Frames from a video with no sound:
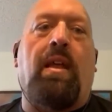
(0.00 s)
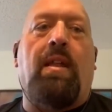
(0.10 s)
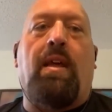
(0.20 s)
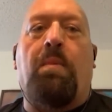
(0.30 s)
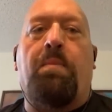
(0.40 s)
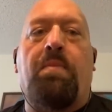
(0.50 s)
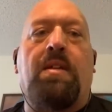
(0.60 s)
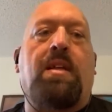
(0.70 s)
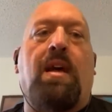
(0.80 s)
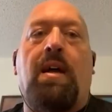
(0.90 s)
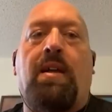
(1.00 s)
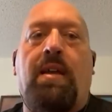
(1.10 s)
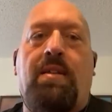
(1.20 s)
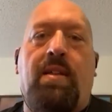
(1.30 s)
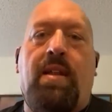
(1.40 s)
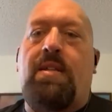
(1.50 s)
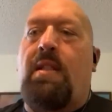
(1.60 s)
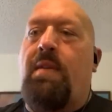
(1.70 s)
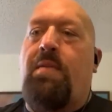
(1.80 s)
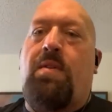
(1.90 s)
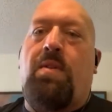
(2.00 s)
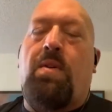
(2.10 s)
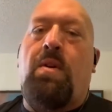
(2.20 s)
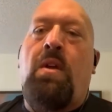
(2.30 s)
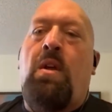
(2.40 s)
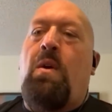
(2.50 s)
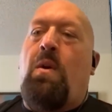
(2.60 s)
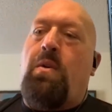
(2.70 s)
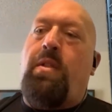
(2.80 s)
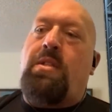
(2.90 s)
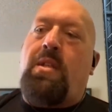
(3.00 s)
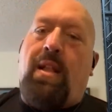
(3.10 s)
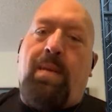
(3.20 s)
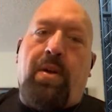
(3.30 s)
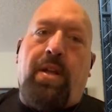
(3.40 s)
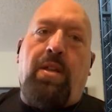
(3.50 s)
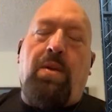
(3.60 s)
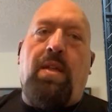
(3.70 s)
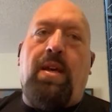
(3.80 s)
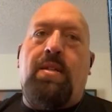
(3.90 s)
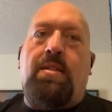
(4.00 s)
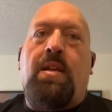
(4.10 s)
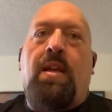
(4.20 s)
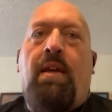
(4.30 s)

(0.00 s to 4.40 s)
and help this guy get to the next level or or this celebrity do this